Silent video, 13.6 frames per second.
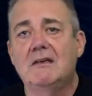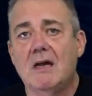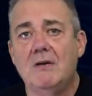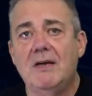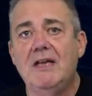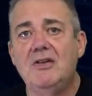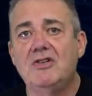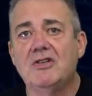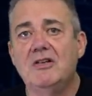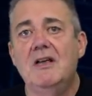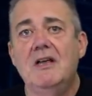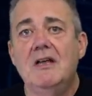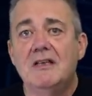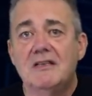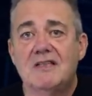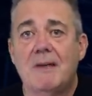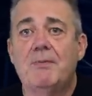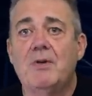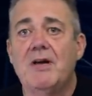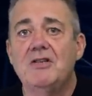cohesion,
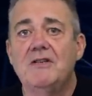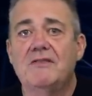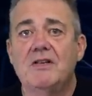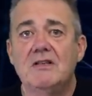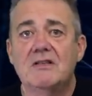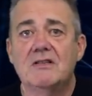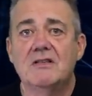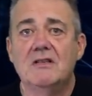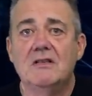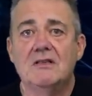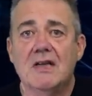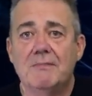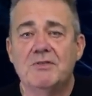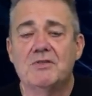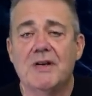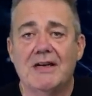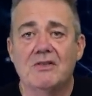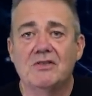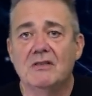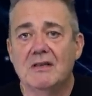separation of concerns,
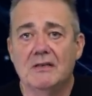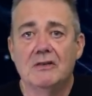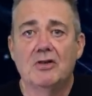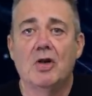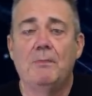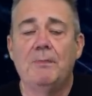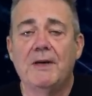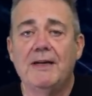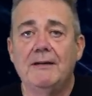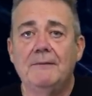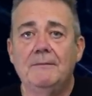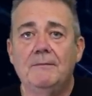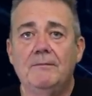abstraction, and coupling.